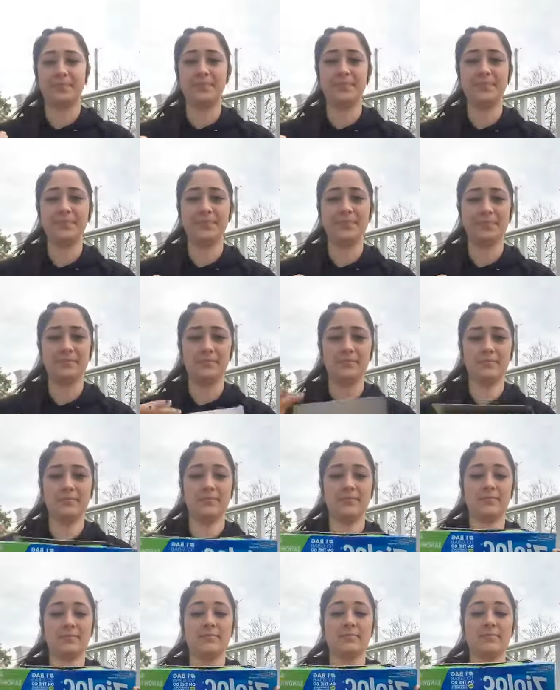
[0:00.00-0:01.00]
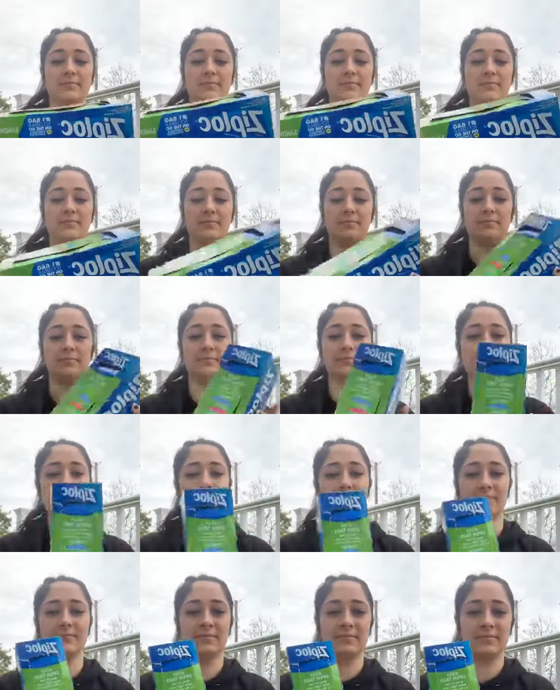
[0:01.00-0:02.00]

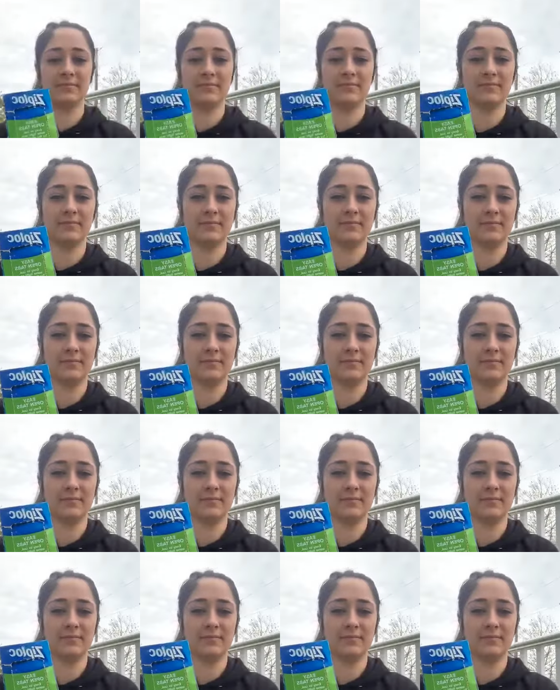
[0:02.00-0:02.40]
Nothing is said.